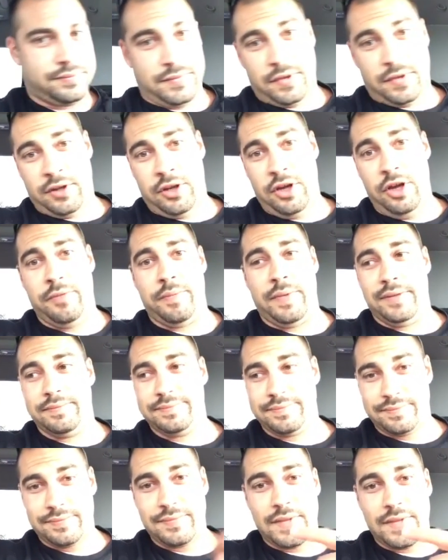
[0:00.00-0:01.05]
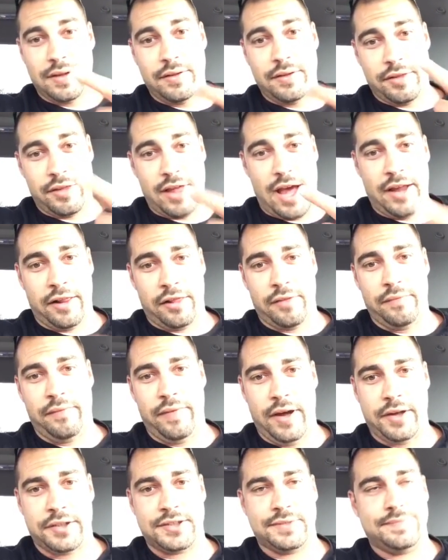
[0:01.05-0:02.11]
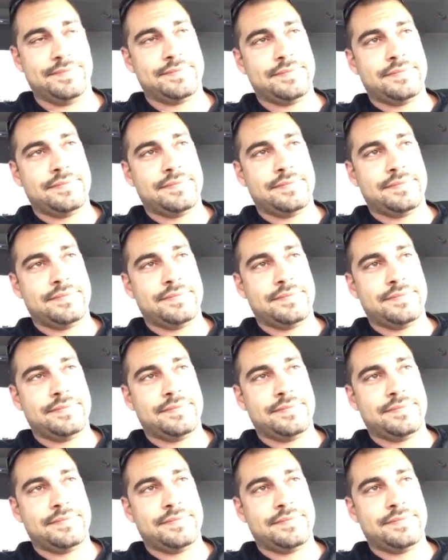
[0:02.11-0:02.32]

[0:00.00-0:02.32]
excuse me, sinus infection.